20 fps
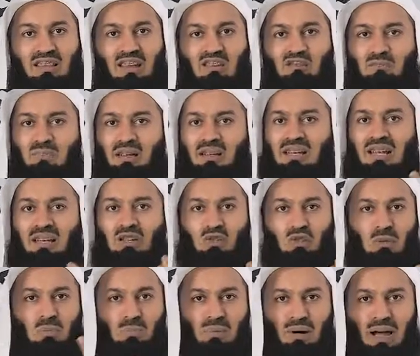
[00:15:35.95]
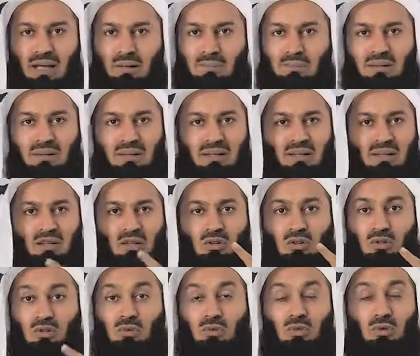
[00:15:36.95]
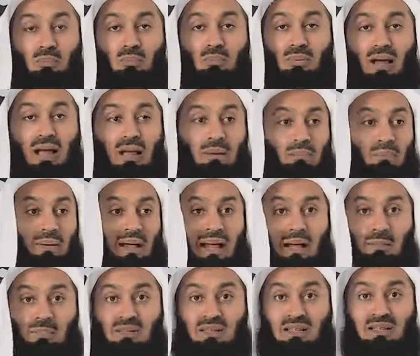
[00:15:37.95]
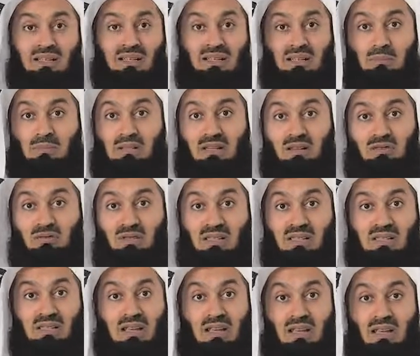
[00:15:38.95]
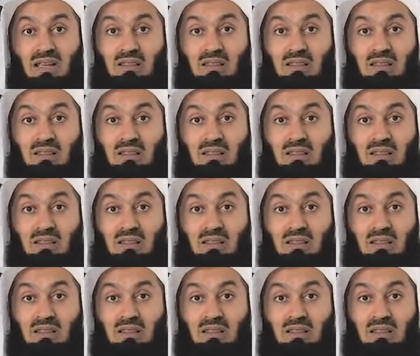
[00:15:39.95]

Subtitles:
They've been into bribery. You know, you could bribe perhaps in some countries